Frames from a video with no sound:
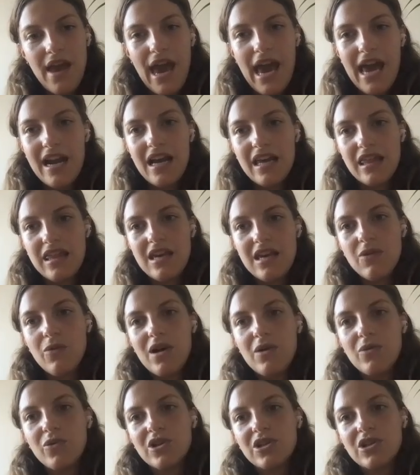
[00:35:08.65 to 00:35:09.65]
And I think
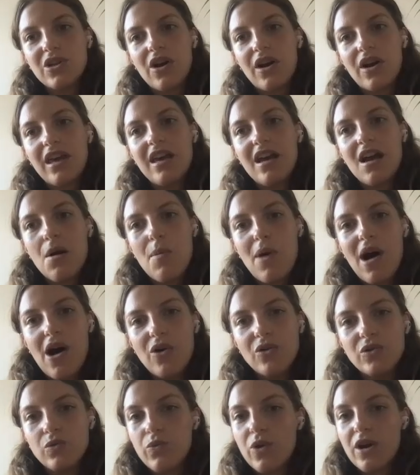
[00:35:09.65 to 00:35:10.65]
when we're talking
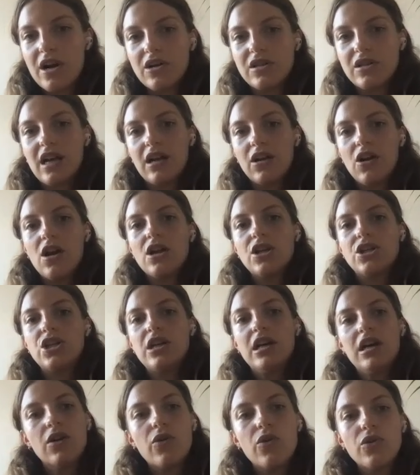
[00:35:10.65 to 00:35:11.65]
about what our
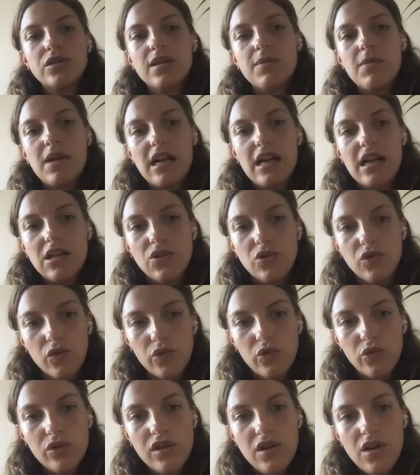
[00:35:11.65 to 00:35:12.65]
technology can ultimately
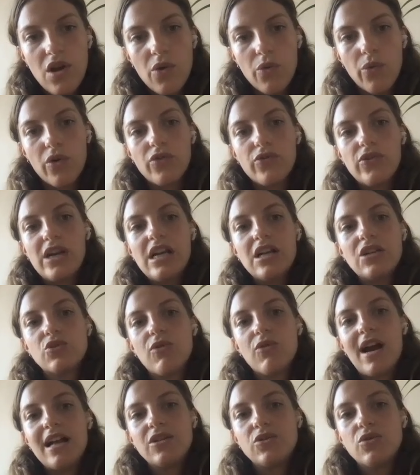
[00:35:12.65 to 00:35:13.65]
do, we're really
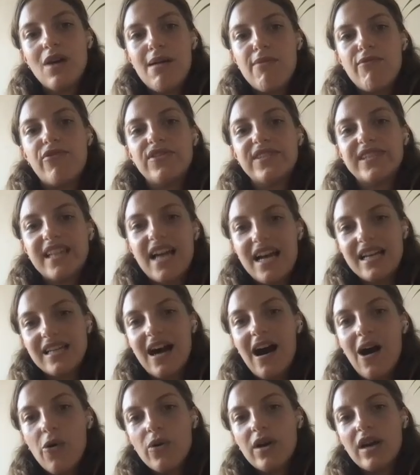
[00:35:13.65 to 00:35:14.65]
trying to emphasize
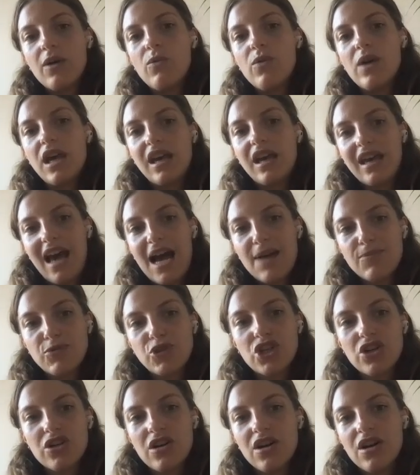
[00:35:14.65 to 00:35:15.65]
how can we
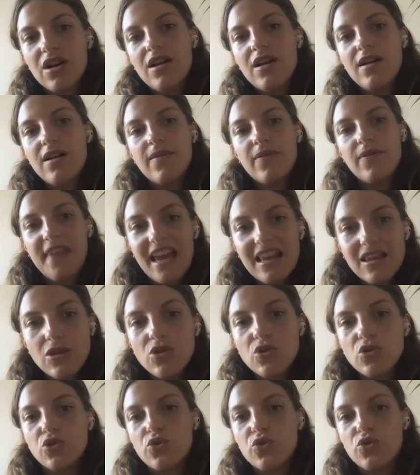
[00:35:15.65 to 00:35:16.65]
capture that
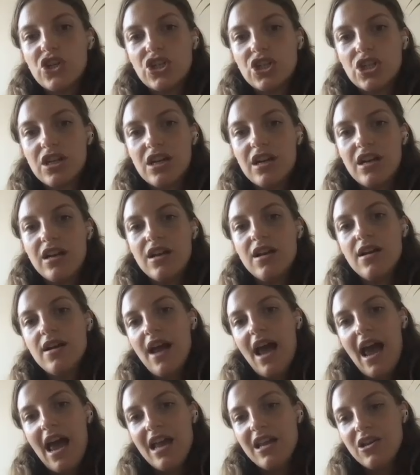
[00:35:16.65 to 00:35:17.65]
nutrition
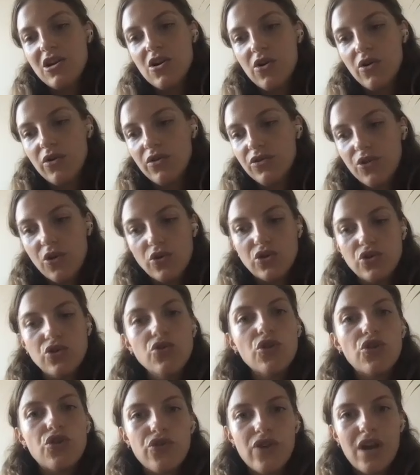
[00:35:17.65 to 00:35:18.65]
and, those
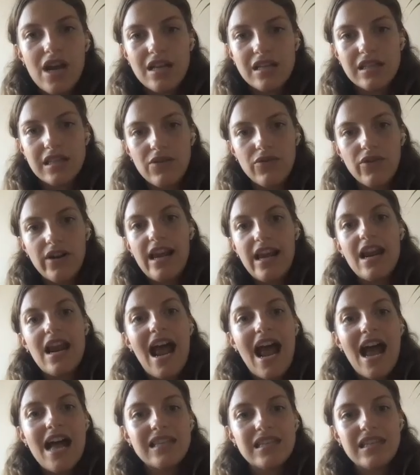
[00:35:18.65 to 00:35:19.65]
nutrients and really
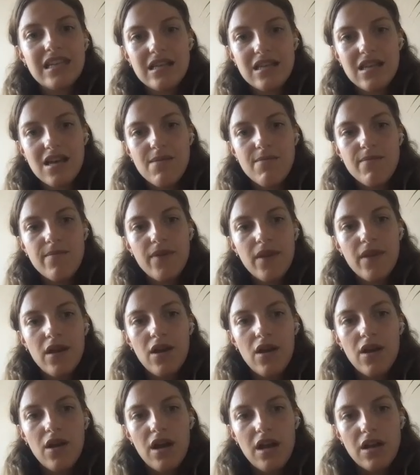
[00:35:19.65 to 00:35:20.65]
enhancing them
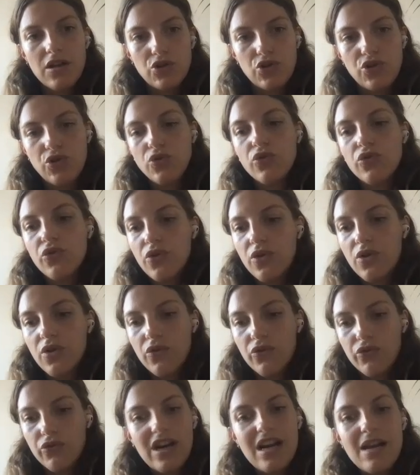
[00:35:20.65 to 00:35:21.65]
to
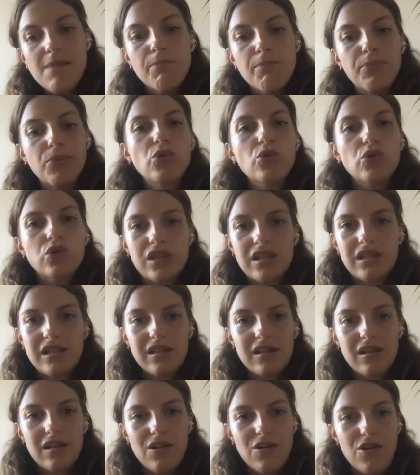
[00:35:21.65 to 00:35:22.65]
really boost
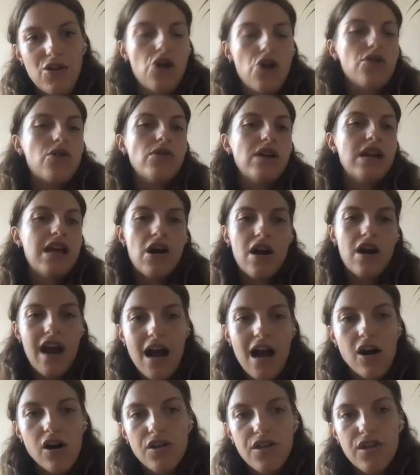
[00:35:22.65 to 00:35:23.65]
not only our
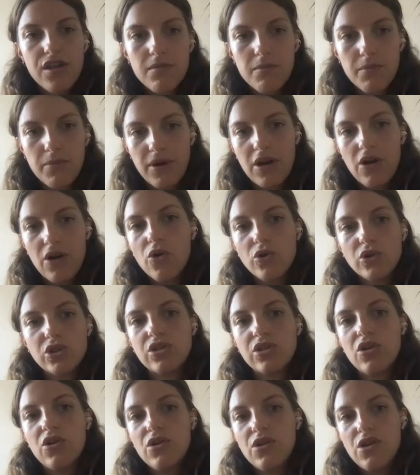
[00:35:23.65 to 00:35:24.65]
health, but
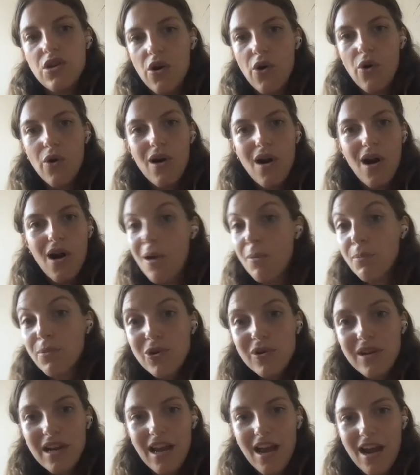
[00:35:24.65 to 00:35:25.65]
also, our
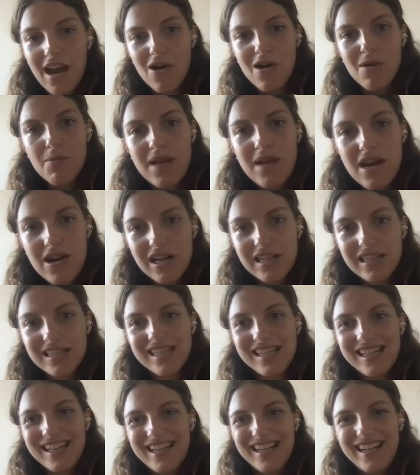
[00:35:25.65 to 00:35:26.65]
beauty and our
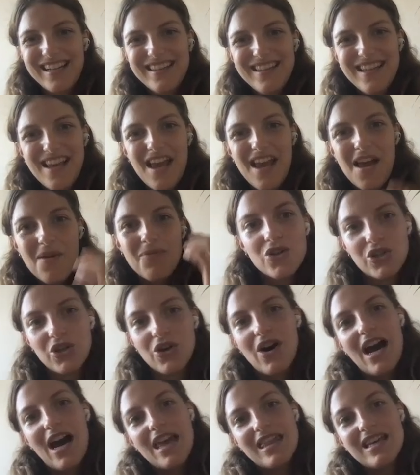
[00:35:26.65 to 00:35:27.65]
appearance.
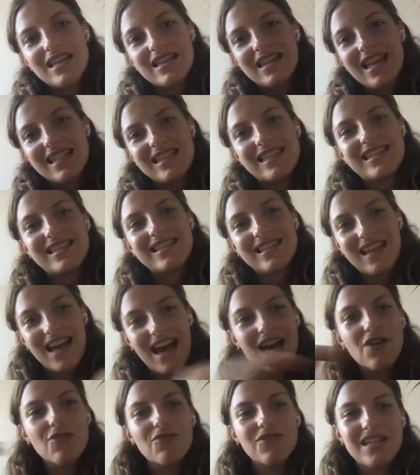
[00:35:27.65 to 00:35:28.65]
So I think that's
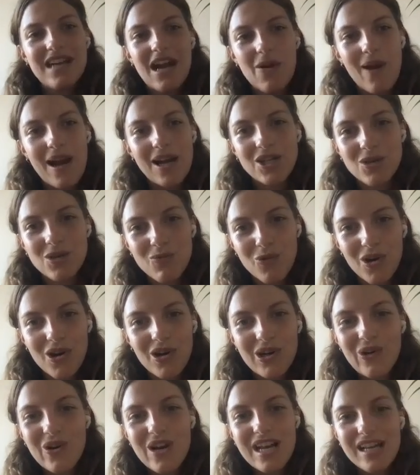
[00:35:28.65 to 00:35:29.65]
kind of the direction we're
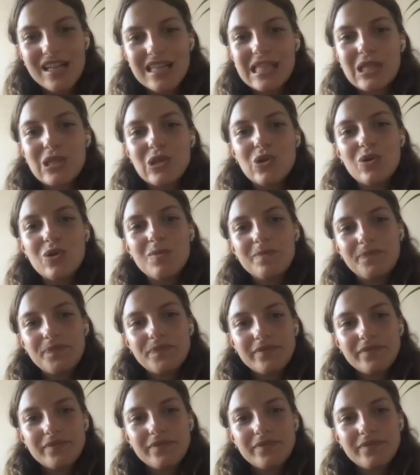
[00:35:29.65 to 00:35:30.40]
going into.